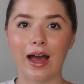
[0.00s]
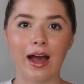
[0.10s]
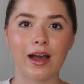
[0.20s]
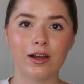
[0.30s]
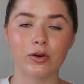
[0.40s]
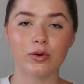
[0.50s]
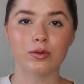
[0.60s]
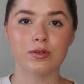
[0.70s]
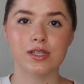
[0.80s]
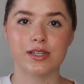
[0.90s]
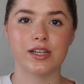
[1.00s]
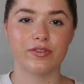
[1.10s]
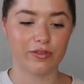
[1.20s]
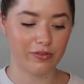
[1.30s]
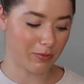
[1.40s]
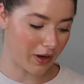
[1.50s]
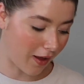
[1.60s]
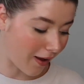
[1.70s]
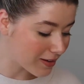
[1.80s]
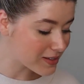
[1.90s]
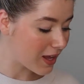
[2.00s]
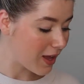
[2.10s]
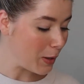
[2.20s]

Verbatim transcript: angle's different from the last